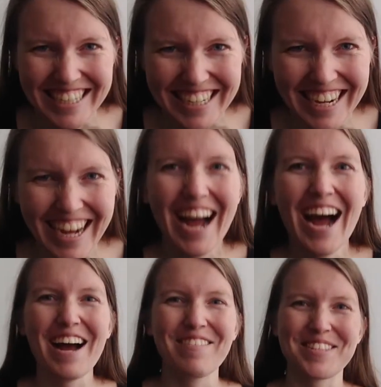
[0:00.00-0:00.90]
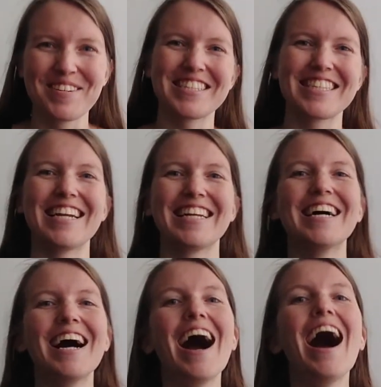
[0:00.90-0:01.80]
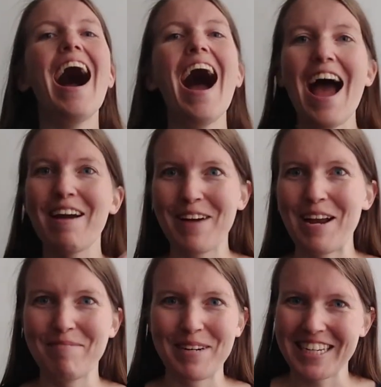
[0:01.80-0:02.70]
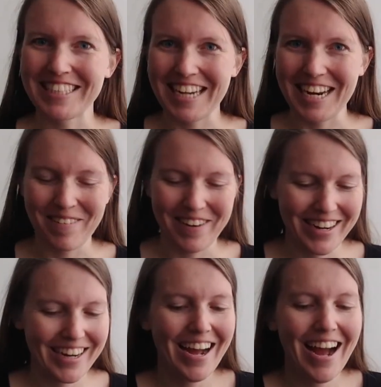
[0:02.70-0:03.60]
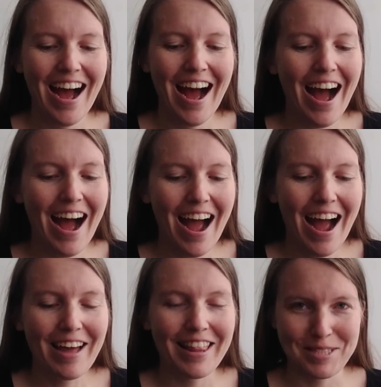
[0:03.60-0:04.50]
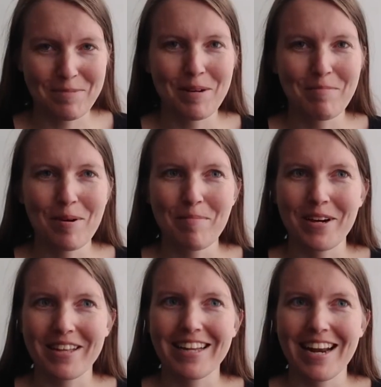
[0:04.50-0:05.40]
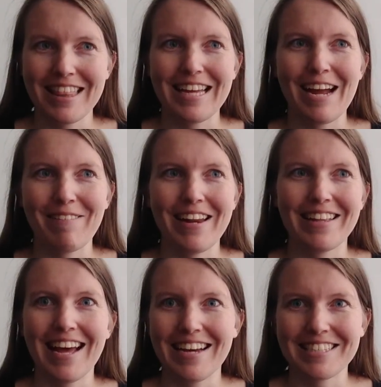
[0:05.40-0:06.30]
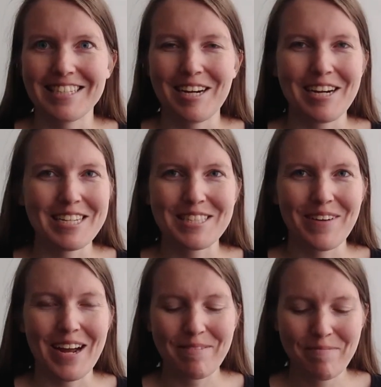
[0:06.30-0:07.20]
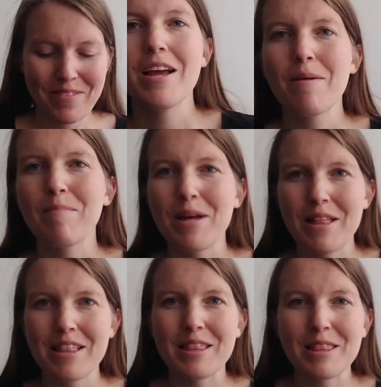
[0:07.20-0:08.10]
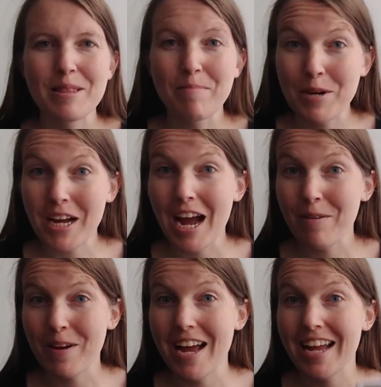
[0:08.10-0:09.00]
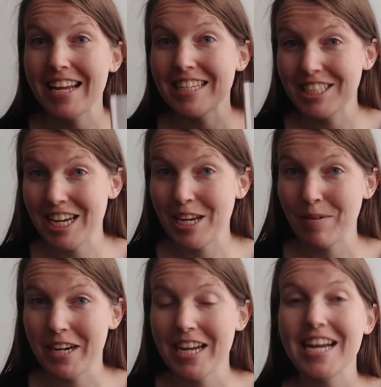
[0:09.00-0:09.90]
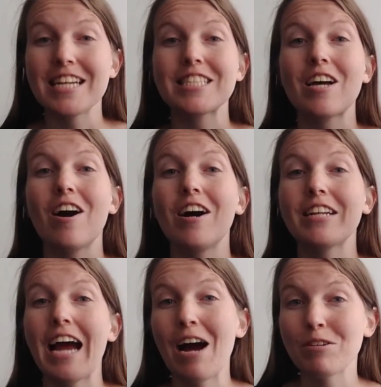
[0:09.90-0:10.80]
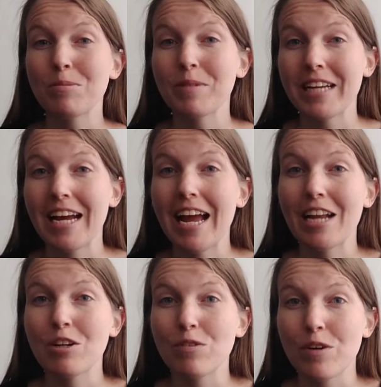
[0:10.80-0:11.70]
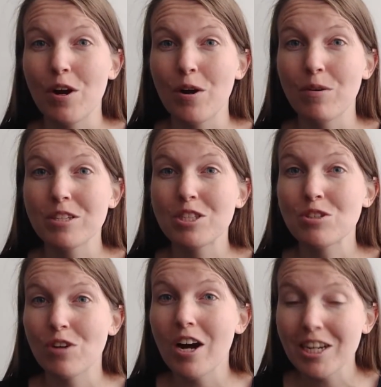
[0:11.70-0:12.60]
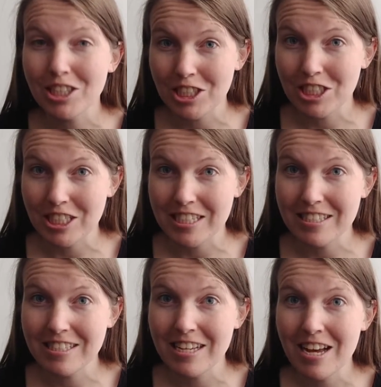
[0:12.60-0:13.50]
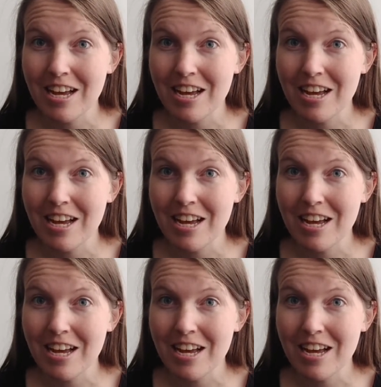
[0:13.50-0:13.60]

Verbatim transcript: I'm so excited. I read a book in January. And that's one more book than I think I read last year. It's fine. But the book I read in January is called How to Plant and Grow Strong Churches